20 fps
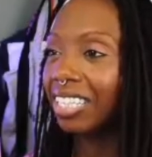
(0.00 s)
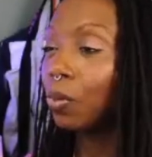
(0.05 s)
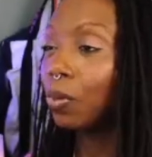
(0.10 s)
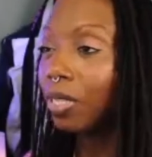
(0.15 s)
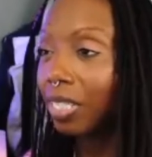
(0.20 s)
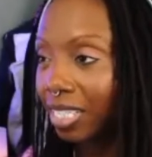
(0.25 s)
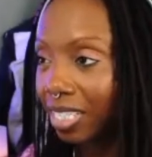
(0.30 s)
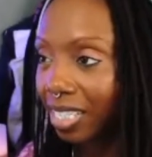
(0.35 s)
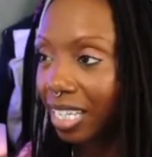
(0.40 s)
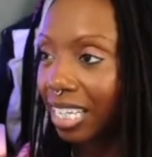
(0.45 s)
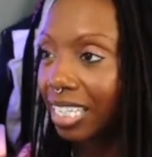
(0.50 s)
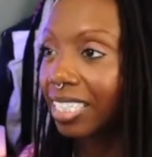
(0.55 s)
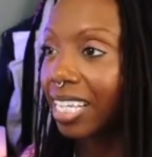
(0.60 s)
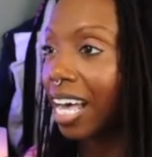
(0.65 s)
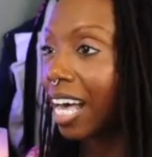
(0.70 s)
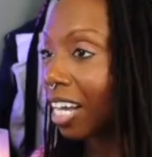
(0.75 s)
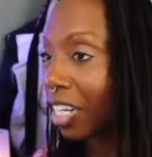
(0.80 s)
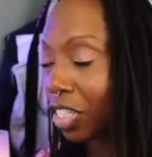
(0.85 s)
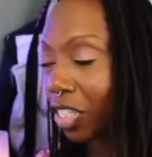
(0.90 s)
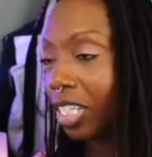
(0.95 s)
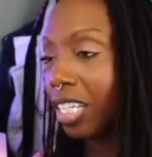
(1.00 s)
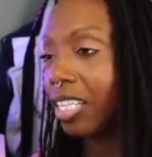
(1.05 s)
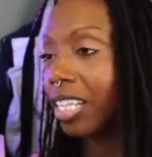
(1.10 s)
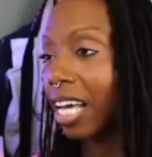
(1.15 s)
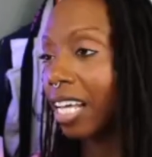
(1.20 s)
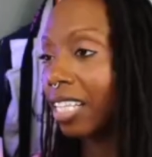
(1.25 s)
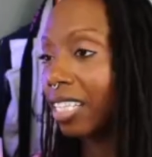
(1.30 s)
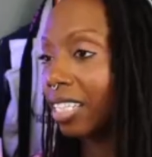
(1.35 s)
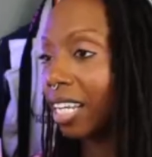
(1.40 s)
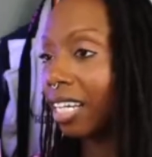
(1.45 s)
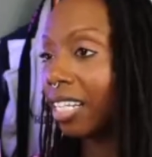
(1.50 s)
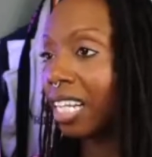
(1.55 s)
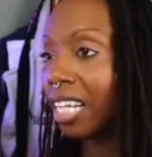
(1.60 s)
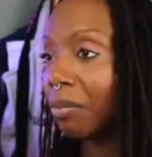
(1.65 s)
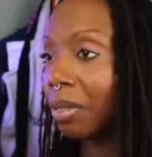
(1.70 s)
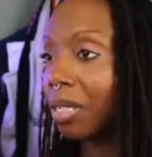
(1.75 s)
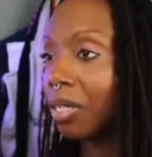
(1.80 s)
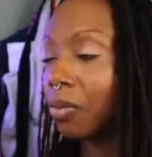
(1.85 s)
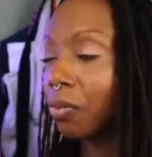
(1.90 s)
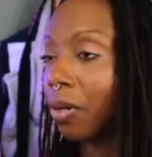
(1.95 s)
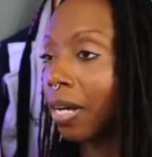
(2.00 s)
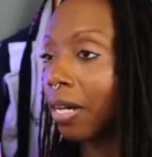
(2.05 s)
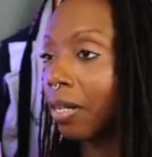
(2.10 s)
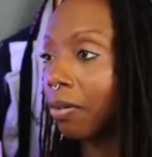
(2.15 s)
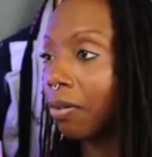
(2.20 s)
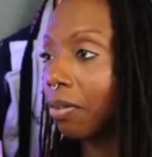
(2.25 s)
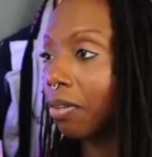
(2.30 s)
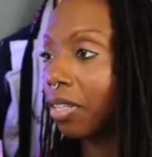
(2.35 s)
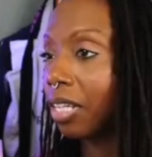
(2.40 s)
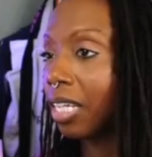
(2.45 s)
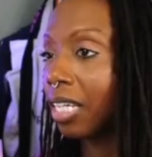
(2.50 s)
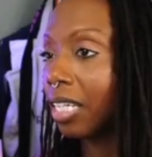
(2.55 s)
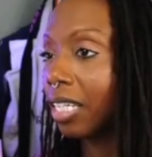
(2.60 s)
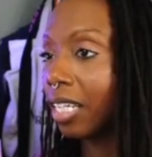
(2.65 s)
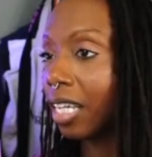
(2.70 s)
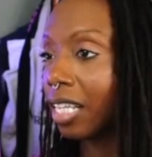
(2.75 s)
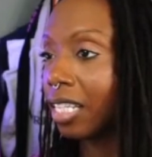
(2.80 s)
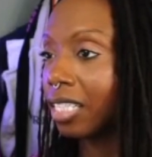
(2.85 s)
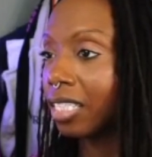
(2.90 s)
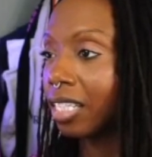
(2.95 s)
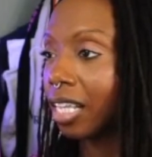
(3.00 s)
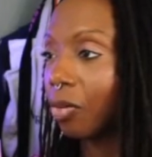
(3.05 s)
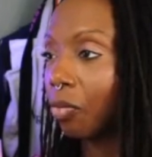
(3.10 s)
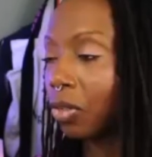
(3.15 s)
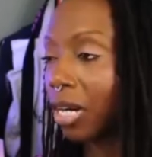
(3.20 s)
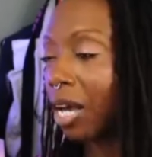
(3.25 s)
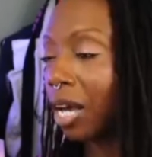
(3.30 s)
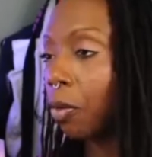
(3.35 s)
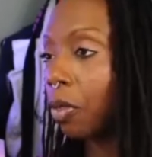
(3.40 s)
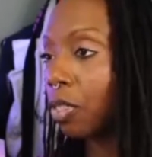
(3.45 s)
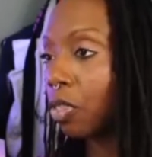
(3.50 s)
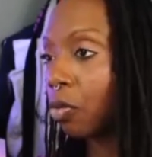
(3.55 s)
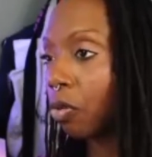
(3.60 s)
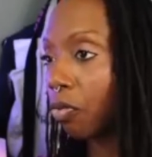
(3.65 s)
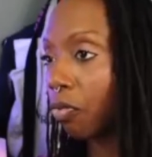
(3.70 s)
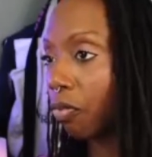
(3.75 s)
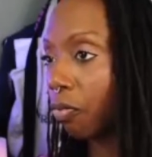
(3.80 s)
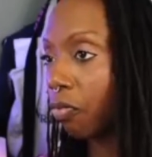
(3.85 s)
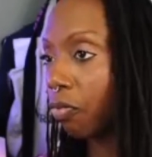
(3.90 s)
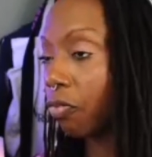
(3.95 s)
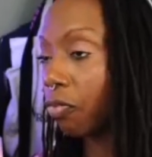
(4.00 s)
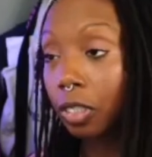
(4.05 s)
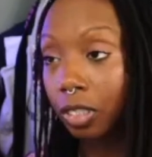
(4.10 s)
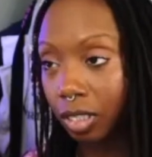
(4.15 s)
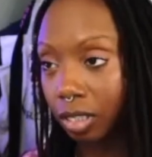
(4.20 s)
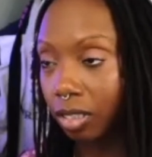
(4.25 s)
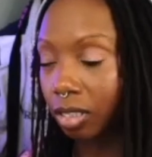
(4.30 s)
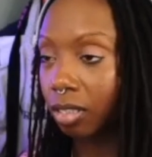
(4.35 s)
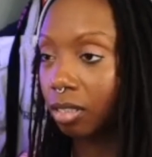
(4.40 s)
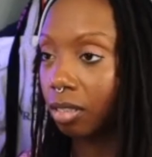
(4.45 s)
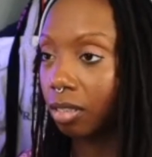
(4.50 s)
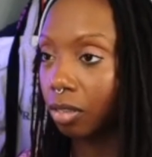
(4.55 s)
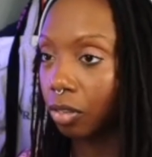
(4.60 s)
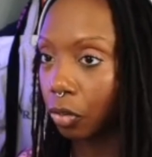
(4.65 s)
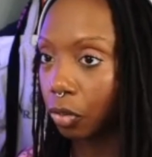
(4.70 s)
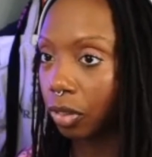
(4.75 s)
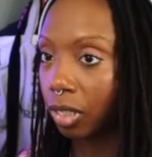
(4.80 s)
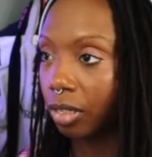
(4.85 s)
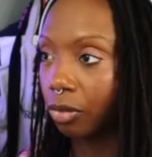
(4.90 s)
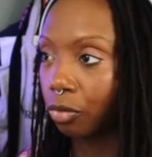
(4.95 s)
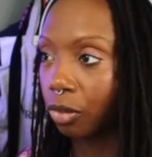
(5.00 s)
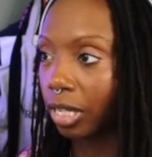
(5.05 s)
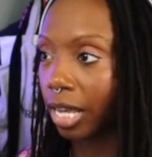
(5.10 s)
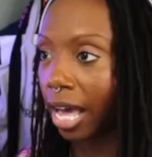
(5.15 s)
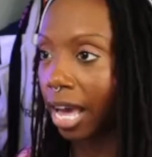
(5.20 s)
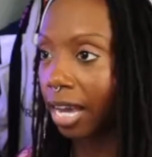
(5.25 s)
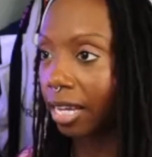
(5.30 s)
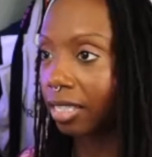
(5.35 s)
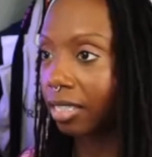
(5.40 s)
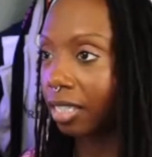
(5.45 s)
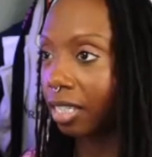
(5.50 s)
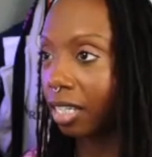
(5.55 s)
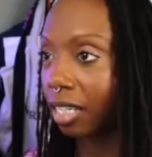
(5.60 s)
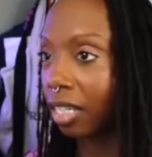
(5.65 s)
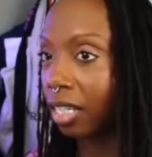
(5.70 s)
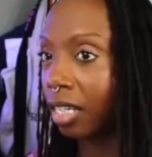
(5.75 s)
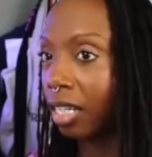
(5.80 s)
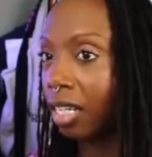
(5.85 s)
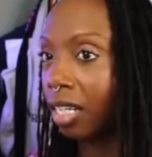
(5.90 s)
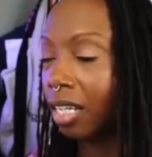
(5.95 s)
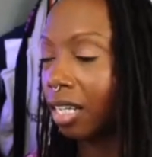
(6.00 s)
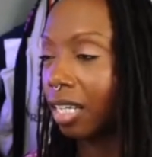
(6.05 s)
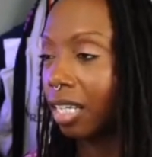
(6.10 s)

coolest thing is actually that dynamic route thing, because when I was first learning React and